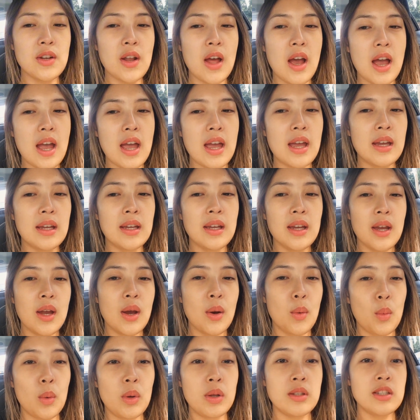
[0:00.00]
I
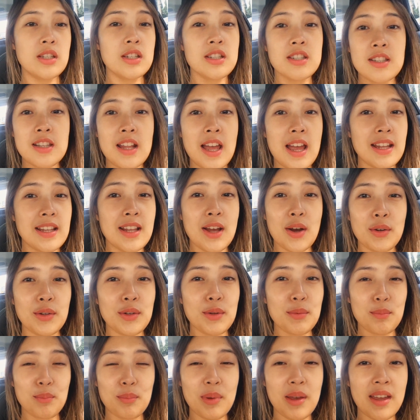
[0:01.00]
would just lie down
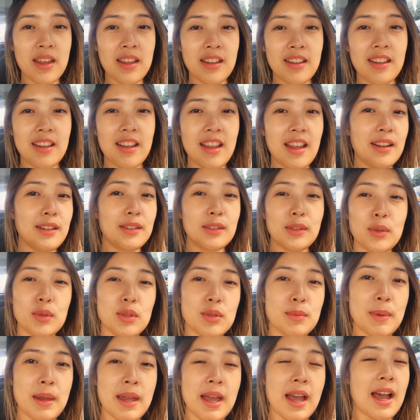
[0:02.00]
in bed and
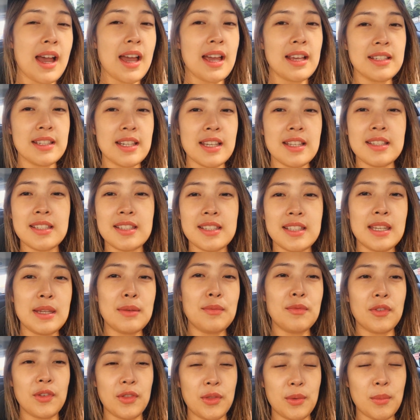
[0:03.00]
close my eyes and sleep
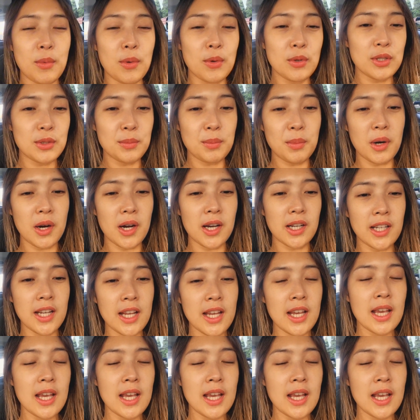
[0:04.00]
for the most part,